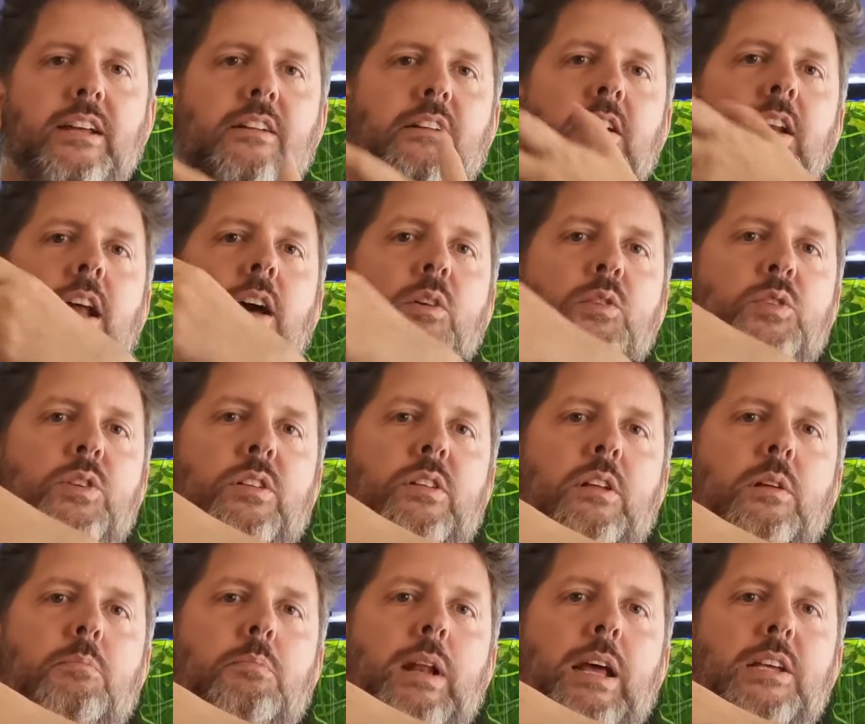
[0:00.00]
enclose it
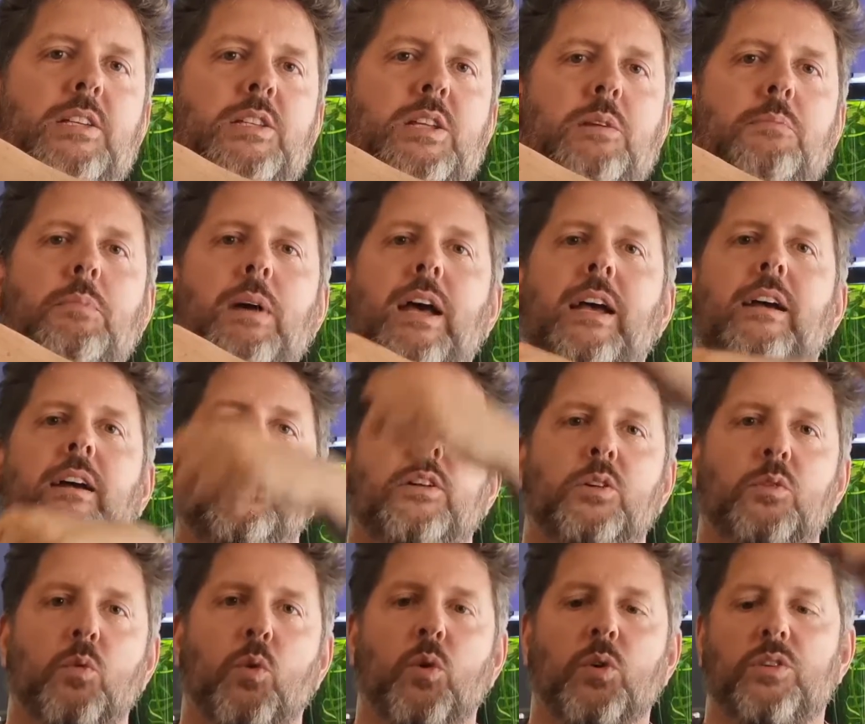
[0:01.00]
in a plastic bag
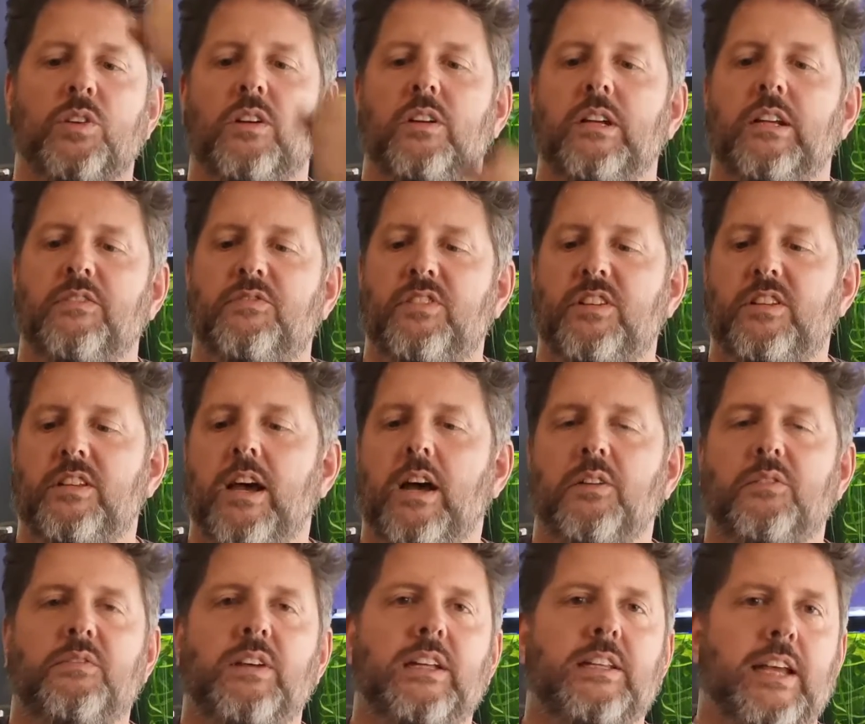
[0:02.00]
underwater and lift it
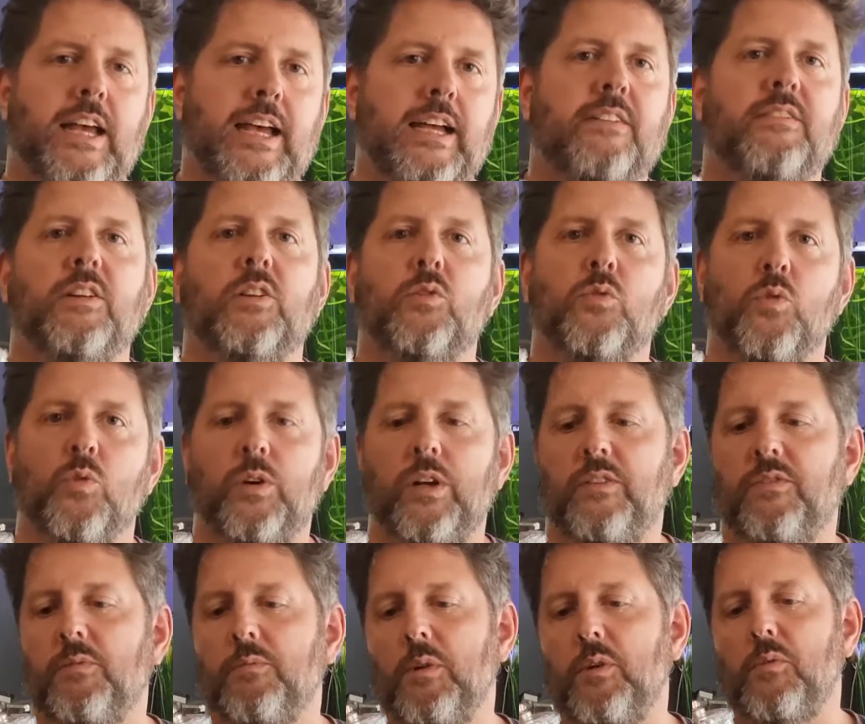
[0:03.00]
out. That hack that
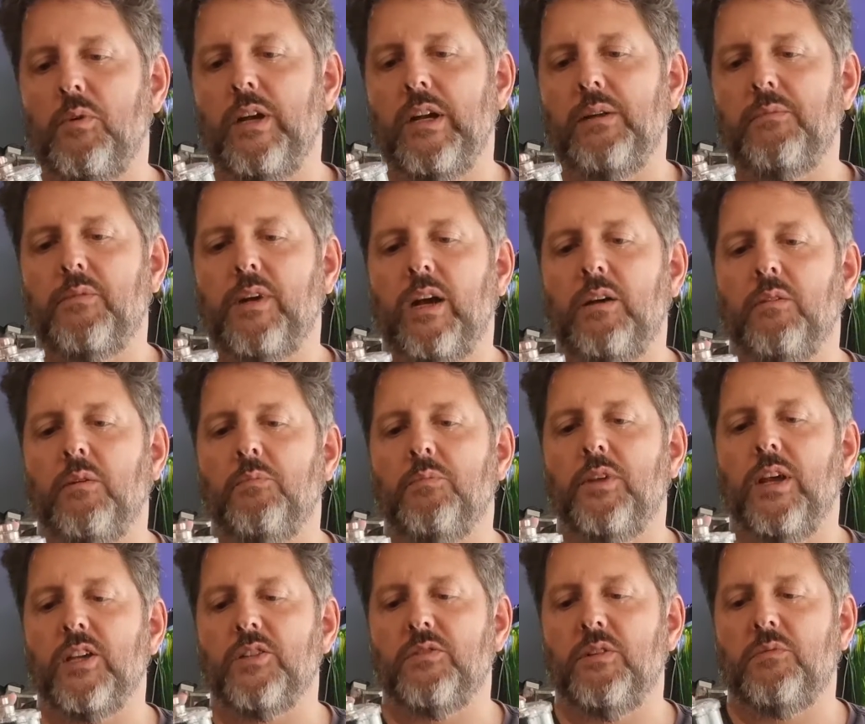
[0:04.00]
Corey from Aquarium
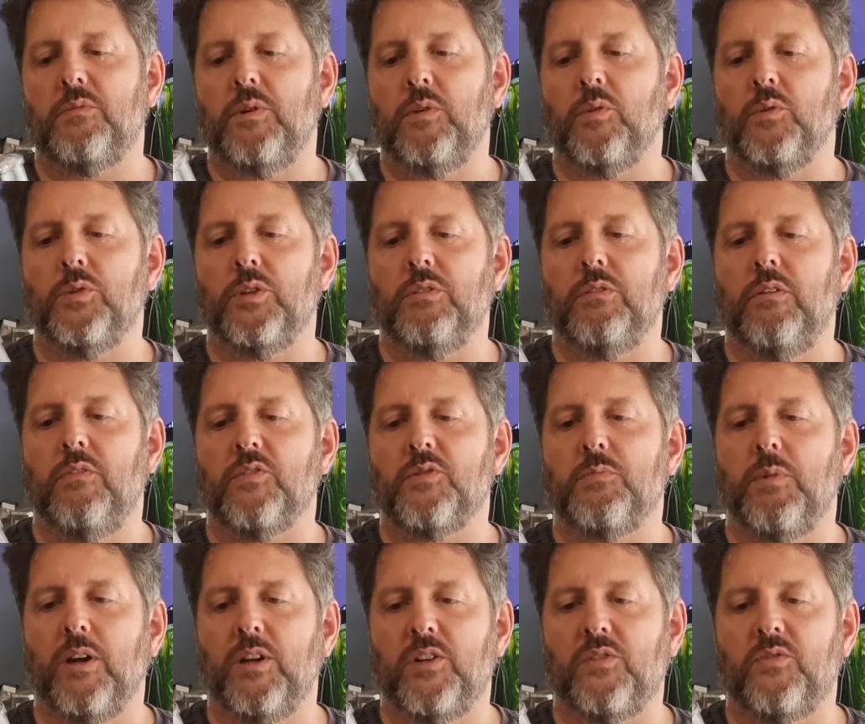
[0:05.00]
Co-op does, that we all do with
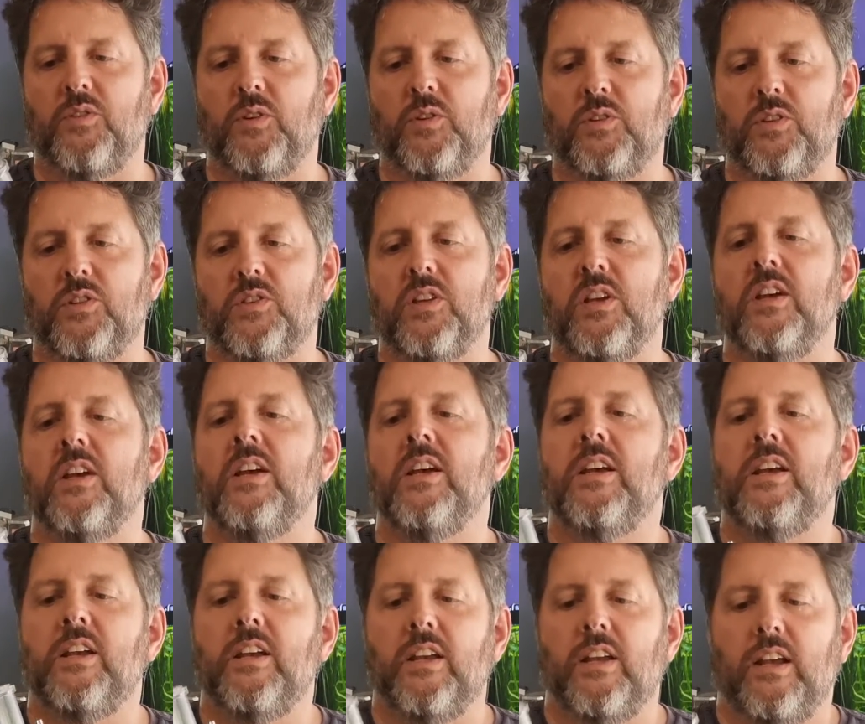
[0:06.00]
sponge filters.
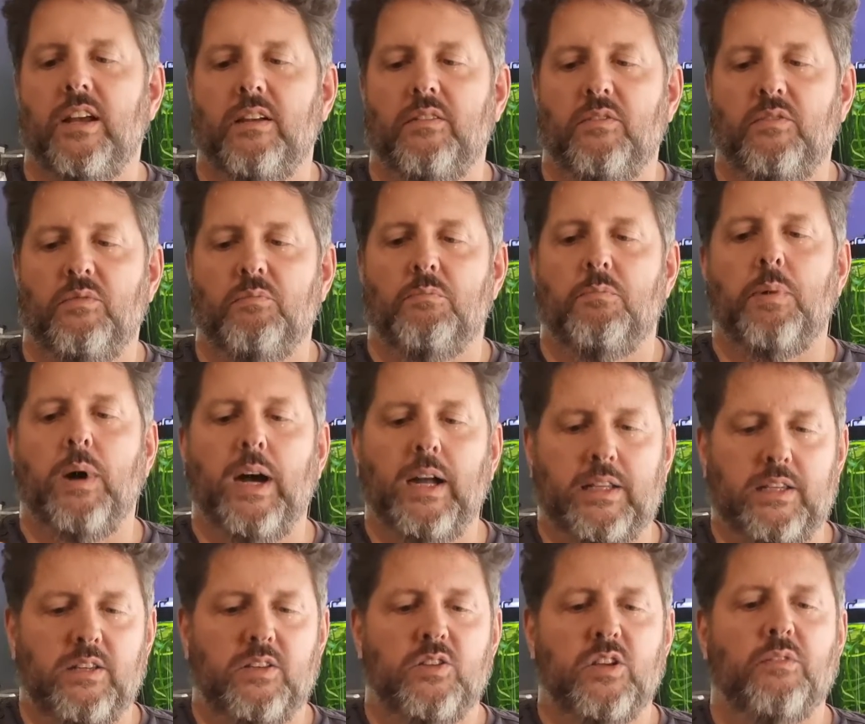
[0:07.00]

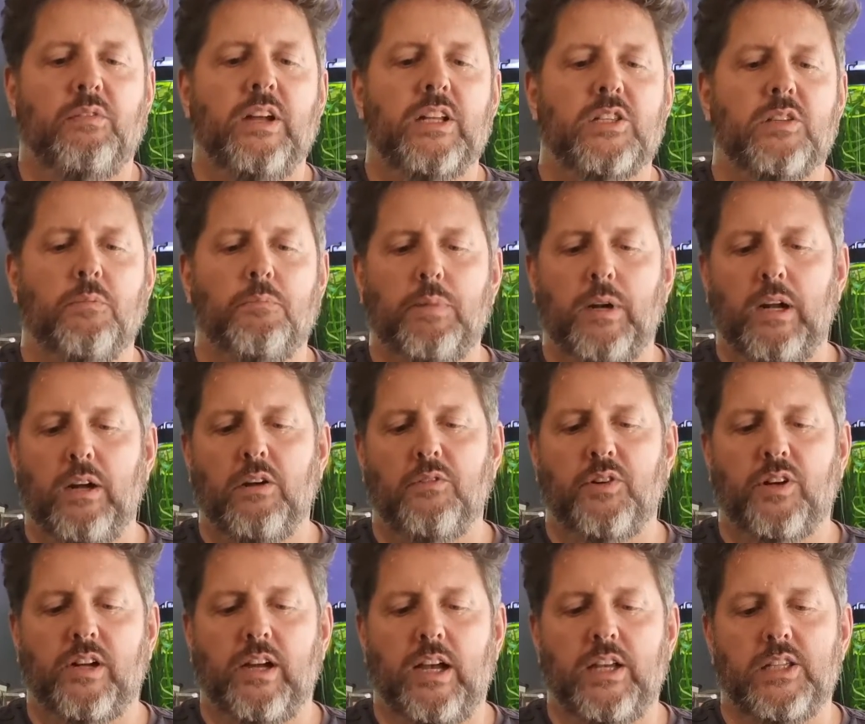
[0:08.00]
But, so that's a pro
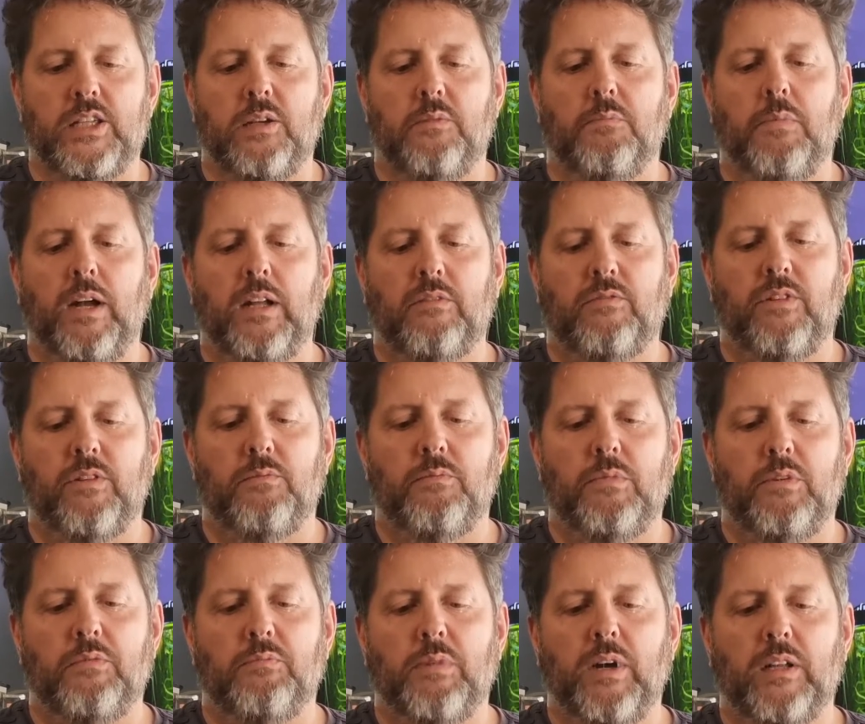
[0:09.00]
of a casing. But
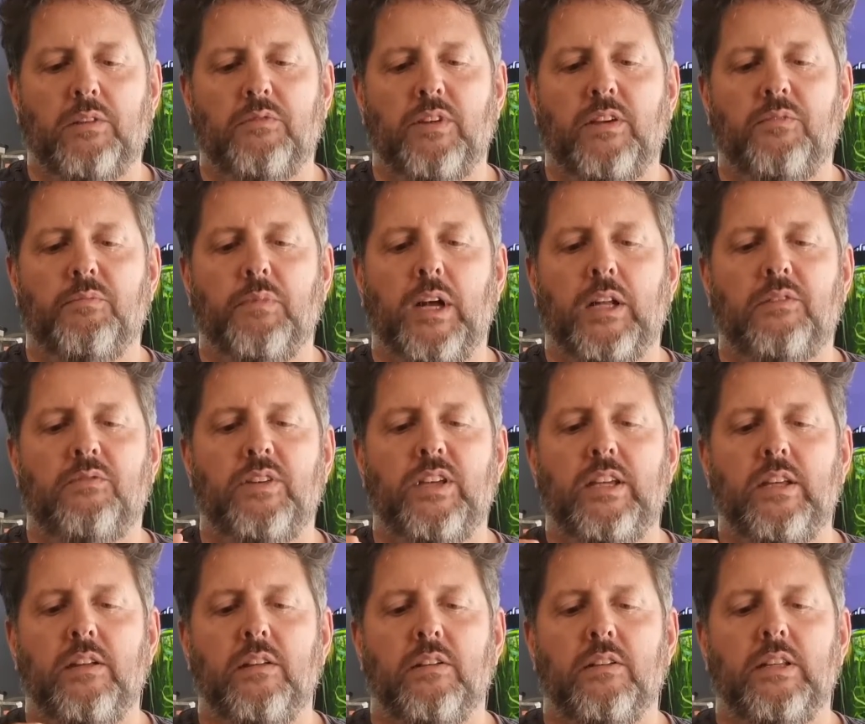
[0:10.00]

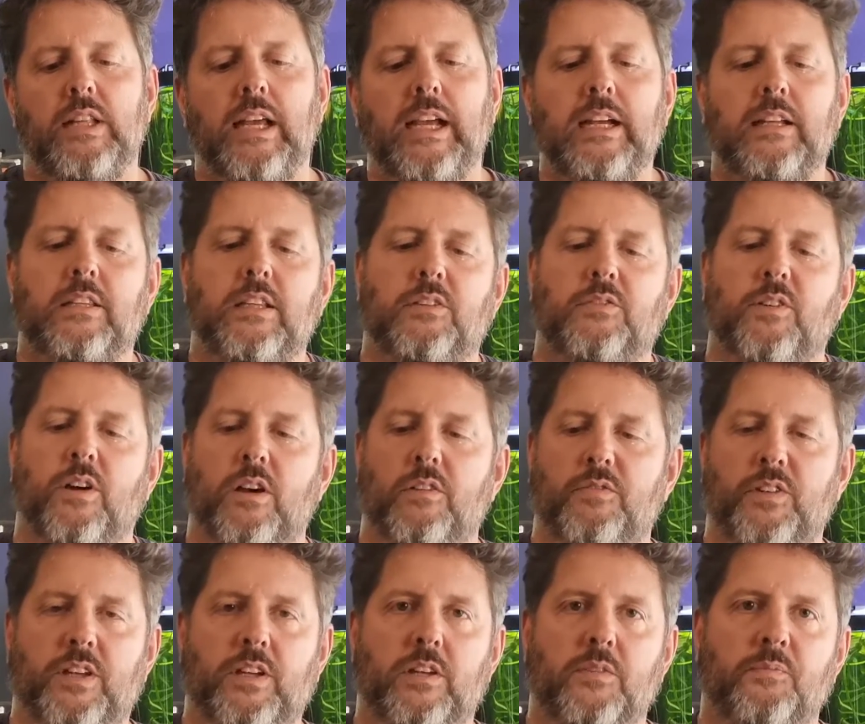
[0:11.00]
the negative, I
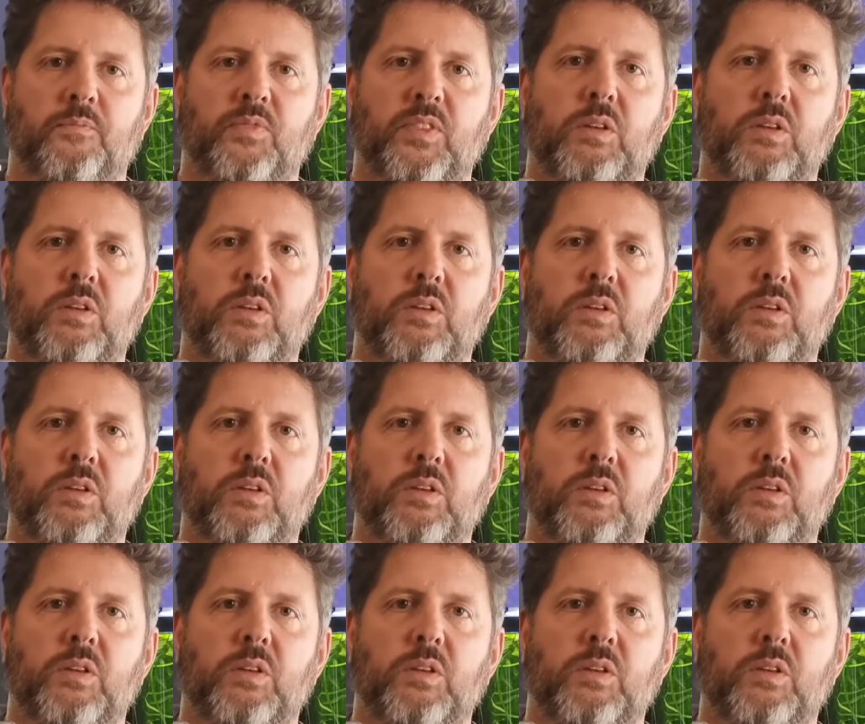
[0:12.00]
think,